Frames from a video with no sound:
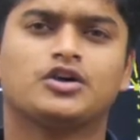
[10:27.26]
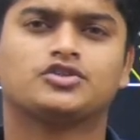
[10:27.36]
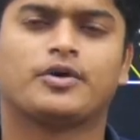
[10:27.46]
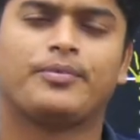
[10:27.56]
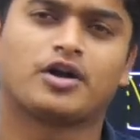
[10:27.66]

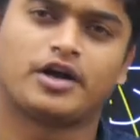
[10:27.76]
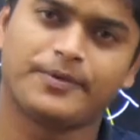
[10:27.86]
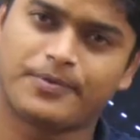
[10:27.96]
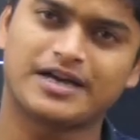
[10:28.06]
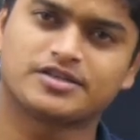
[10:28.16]
so for
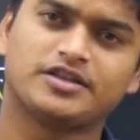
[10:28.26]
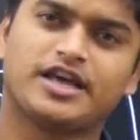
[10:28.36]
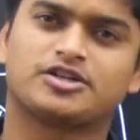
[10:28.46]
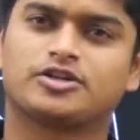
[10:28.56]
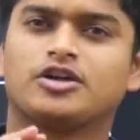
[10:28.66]
refraction
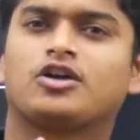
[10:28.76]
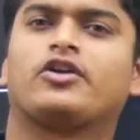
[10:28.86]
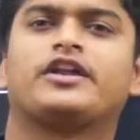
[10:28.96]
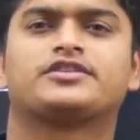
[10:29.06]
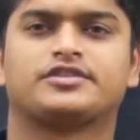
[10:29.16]
there are certain
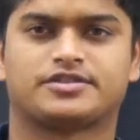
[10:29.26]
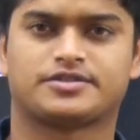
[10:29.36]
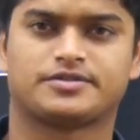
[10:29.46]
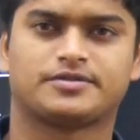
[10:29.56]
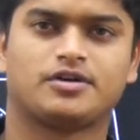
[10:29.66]

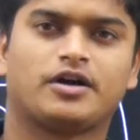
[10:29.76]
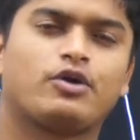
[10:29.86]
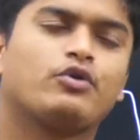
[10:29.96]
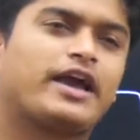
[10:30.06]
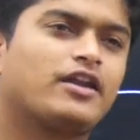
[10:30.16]
conditions. Okay,
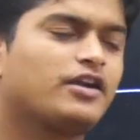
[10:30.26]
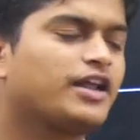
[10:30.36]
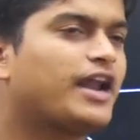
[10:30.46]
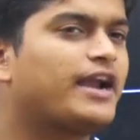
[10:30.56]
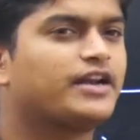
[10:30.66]
we cannot tell
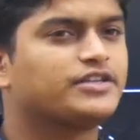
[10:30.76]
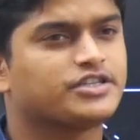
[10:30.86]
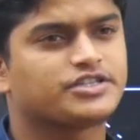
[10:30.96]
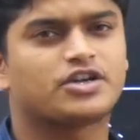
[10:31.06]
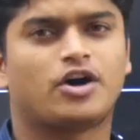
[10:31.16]
light ray
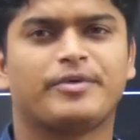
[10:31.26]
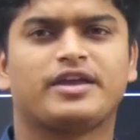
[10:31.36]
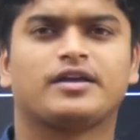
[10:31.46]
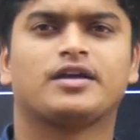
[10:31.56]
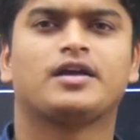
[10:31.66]
just
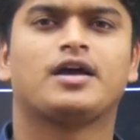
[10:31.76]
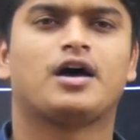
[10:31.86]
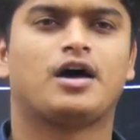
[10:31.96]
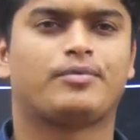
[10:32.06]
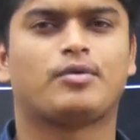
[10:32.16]
coming
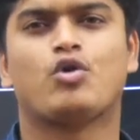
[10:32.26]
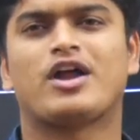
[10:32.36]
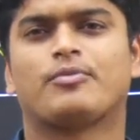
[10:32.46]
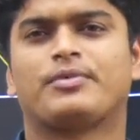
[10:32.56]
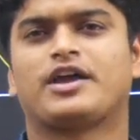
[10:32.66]
from one
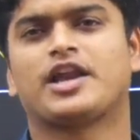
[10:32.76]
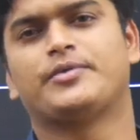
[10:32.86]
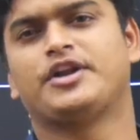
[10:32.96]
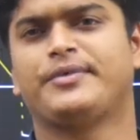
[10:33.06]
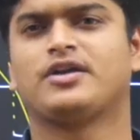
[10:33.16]
optical
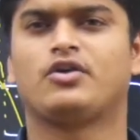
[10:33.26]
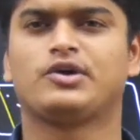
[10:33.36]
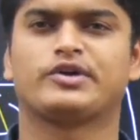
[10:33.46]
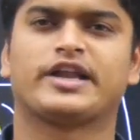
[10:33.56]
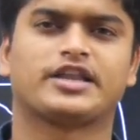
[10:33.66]
medium and going
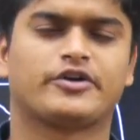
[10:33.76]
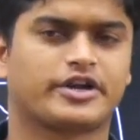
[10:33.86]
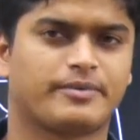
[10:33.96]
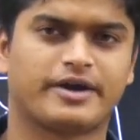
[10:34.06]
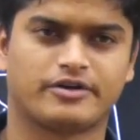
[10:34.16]
to another
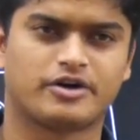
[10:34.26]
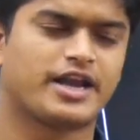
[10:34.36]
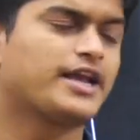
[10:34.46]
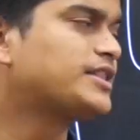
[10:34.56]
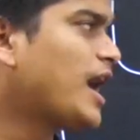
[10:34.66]
optical medium, not
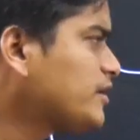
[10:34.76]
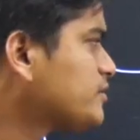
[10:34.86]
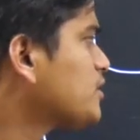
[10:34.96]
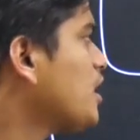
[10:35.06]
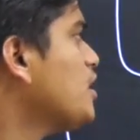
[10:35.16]
like
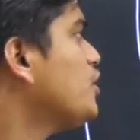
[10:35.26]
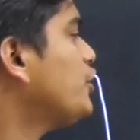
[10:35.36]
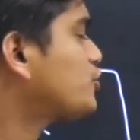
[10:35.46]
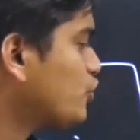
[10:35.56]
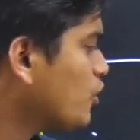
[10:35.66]
that.
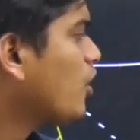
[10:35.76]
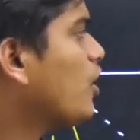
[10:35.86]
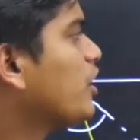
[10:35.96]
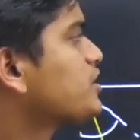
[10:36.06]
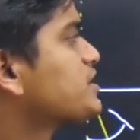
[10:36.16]
It should
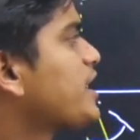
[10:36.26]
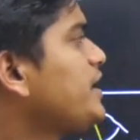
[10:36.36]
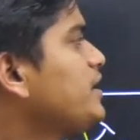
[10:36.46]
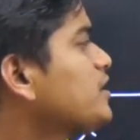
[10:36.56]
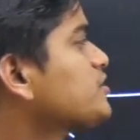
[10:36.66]
say
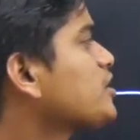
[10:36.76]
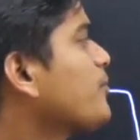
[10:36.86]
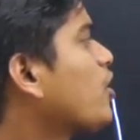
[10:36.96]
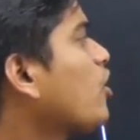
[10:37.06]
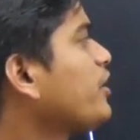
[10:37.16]
here
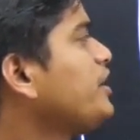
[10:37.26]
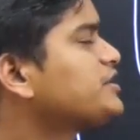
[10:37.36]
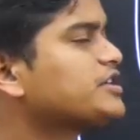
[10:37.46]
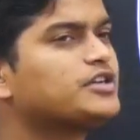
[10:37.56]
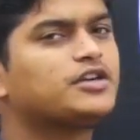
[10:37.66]
some
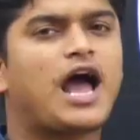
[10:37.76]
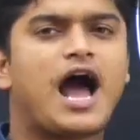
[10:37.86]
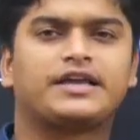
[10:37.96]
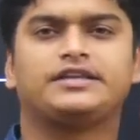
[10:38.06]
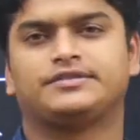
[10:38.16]
condition on
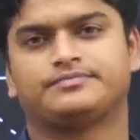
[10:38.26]
I.